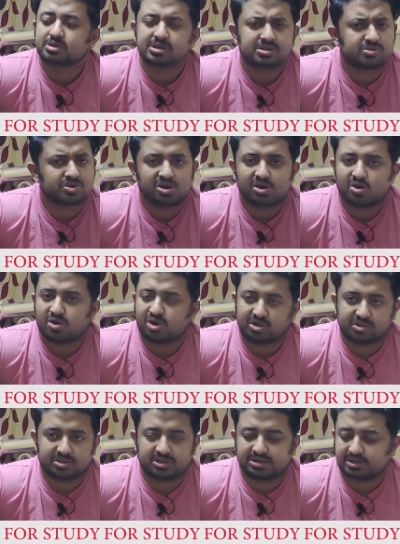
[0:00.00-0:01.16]
So it is not
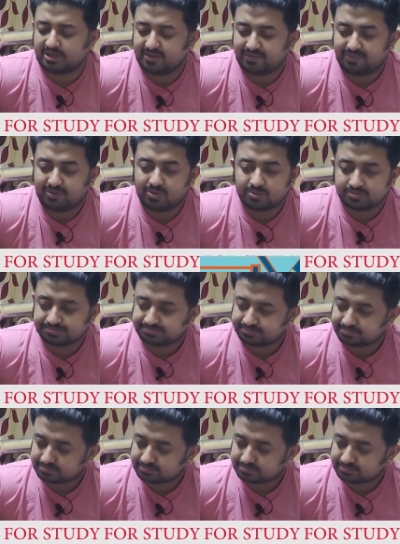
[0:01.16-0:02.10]
worth it. If you